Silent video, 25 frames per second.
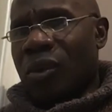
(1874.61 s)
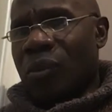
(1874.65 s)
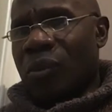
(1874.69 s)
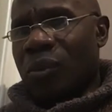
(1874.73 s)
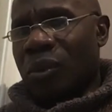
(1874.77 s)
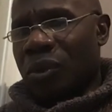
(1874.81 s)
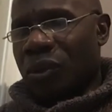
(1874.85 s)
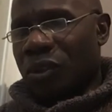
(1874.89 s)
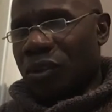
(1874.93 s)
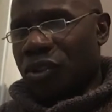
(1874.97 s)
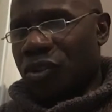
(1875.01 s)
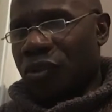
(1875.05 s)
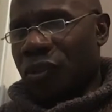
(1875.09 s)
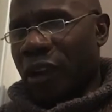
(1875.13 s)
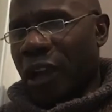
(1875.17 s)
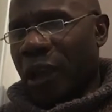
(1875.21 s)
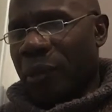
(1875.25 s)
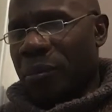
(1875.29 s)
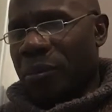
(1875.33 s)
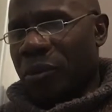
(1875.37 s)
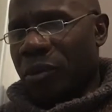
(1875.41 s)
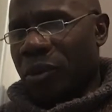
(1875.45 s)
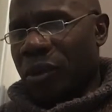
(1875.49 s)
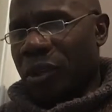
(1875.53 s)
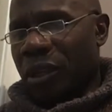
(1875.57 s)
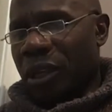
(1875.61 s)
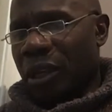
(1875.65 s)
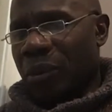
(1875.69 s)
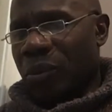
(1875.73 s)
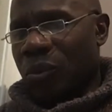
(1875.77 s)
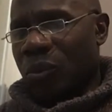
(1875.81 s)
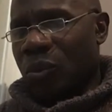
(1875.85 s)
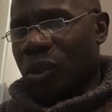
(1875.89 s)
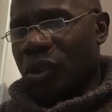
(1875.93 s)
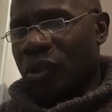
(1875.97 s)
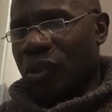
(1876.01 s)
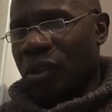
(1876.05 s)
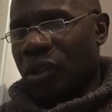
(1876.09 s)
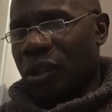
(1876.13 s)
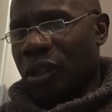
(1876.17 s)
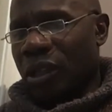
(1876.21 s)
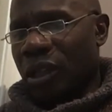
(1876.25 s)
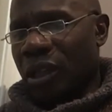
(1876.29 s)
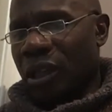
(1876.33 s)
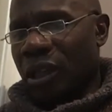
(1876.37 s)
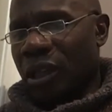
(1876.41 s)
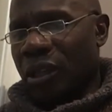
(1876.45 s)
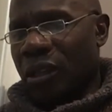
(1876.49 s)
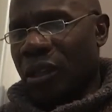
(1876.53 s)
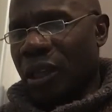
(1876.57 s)
when the shrapnel came
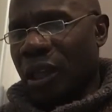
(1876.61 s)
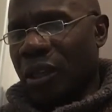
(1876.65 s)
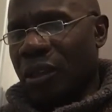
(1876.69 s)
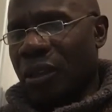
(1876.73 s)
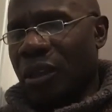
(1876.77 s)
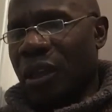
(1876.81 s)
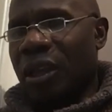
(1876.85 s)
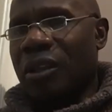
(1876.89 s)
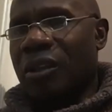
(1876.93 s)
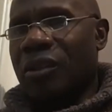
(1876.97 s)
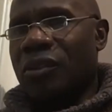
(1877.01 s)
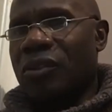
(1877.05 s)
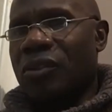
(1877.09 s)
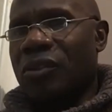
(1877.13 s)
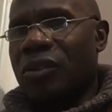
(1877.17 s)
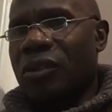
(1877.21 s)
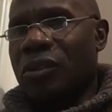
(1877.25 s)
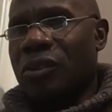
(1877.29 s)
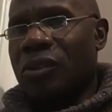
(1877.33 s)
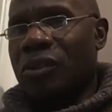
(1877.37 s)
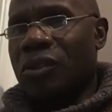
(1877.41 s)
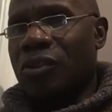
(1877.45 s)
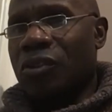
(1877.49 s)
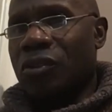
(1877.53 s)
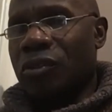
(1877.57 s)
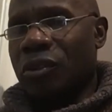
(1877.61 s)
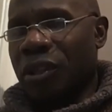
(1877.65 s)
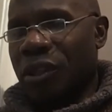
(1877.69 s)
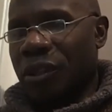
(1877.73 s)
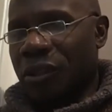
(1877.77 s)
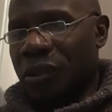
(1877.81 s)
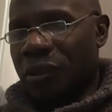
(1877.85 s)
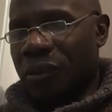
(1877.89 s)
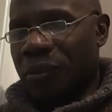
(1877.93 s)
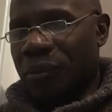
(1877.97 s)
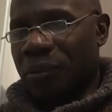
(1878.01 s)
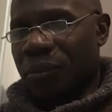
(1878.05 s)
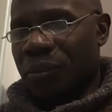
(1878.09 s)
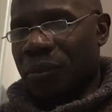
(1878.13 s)
whistling in that night in Tikrit.